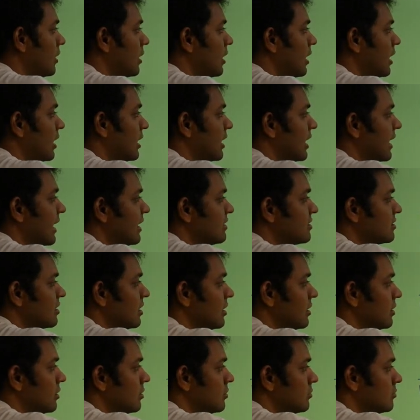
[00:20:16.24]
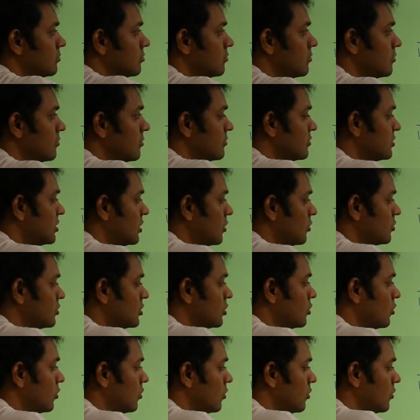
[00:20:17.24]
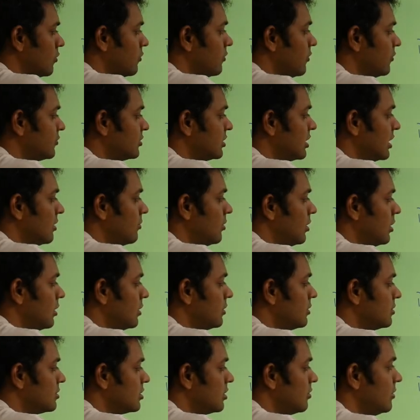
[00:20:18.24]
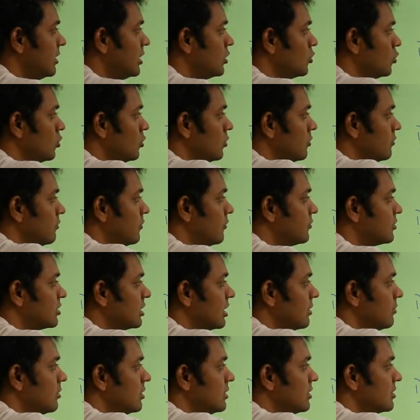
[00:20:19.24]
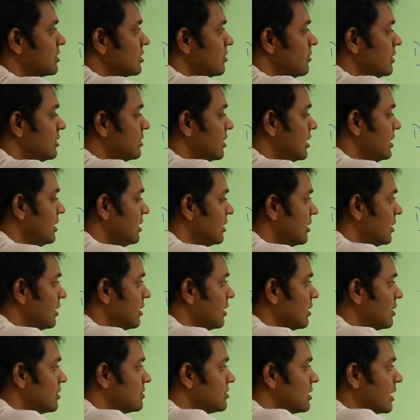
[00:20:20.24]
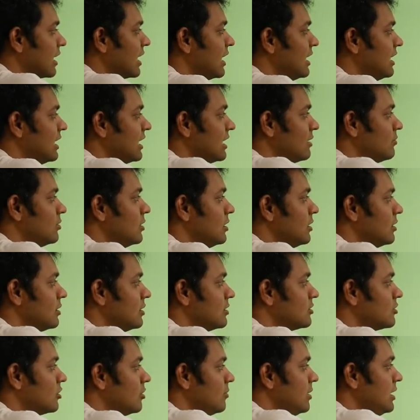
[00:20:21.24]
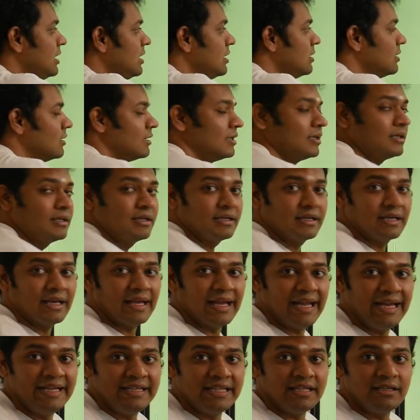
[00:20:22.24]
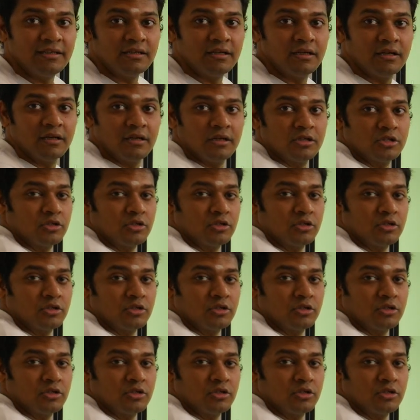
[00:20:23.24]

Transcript: I can cancel in 0, 0, fifth table, this will be 2, fifth table, this will be 3, second table, this will be 18.